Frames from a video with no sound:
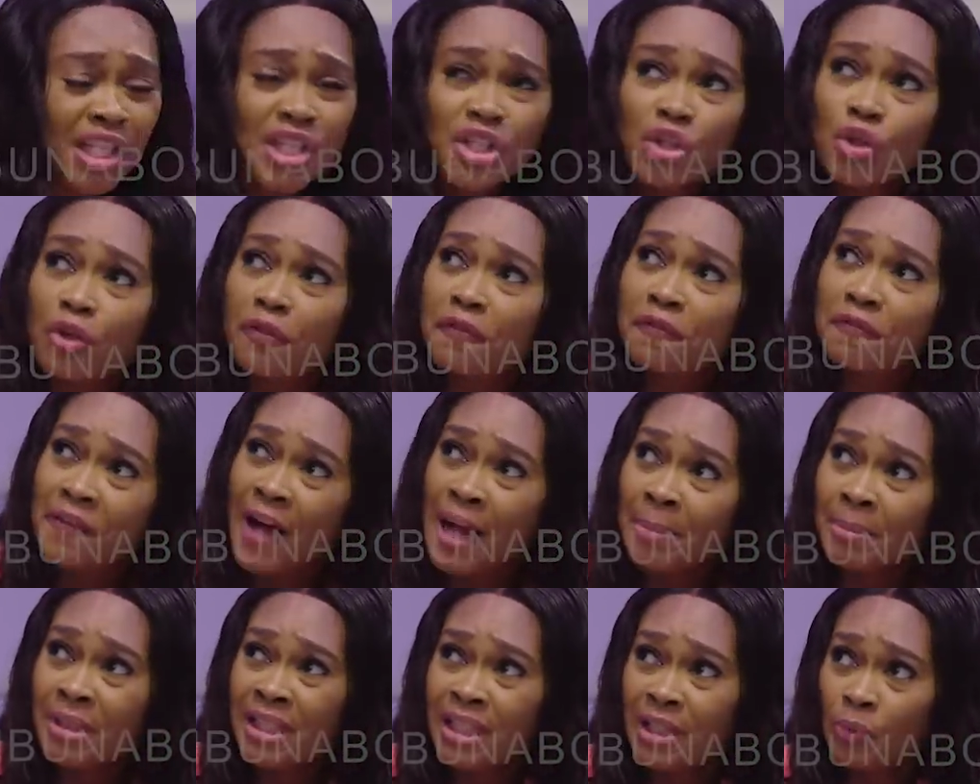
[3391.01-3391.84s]
It's your
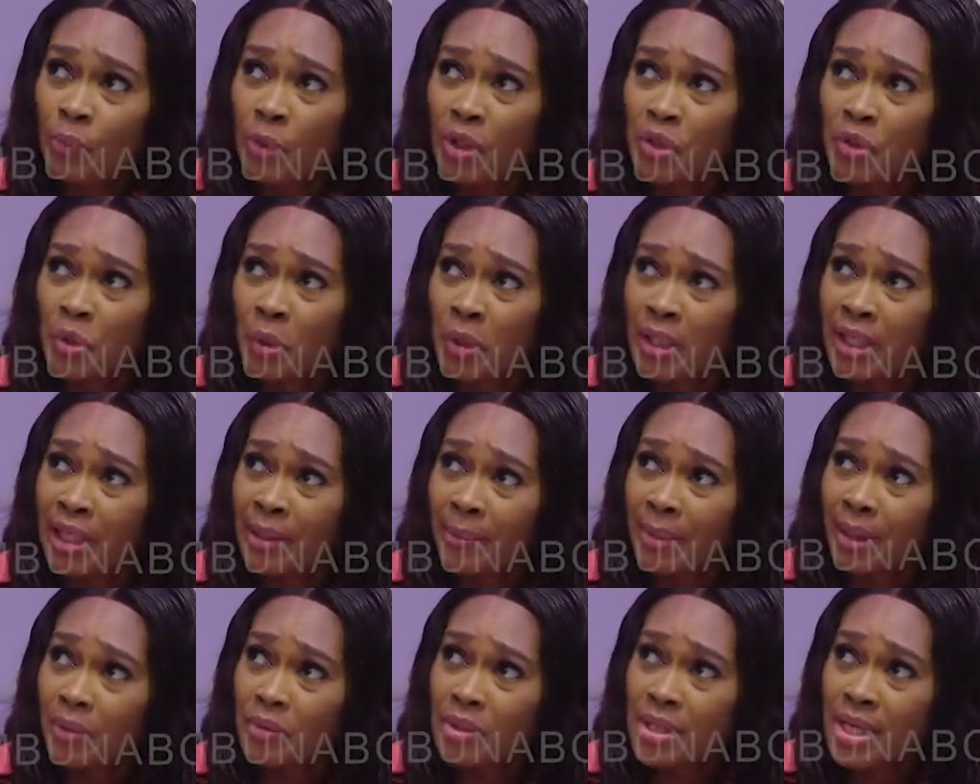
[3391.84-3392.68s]
family we're talking
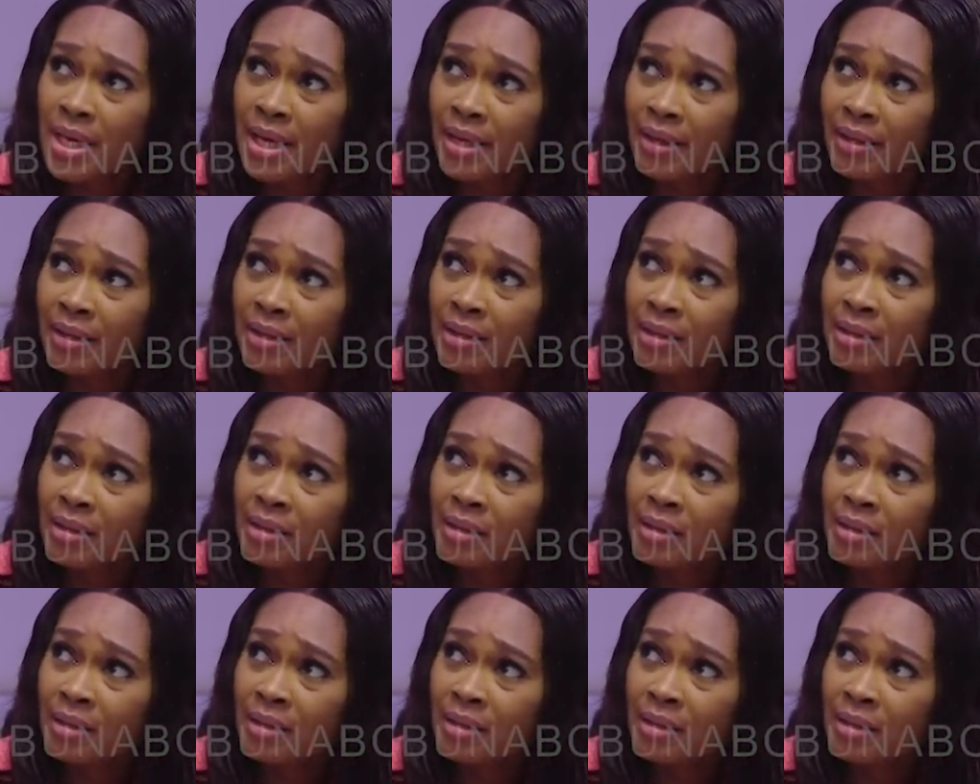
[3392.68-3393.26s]
about here.